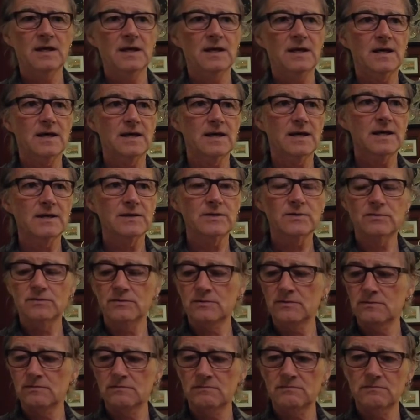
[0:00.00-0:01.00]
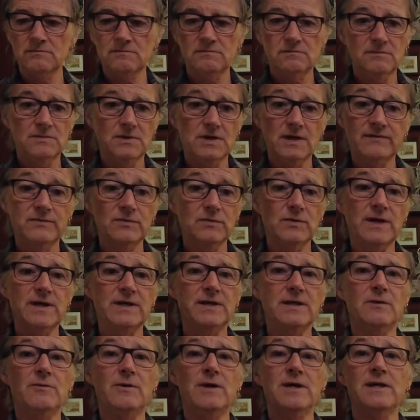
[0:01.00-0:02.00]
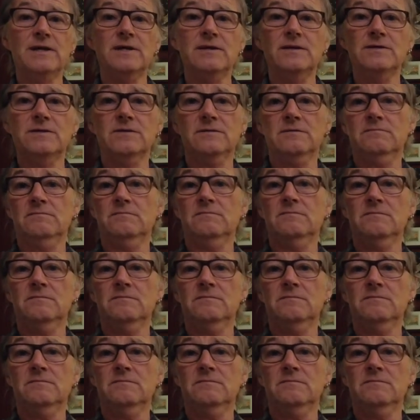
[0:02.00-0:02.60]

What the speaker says: and I have no idea why that is.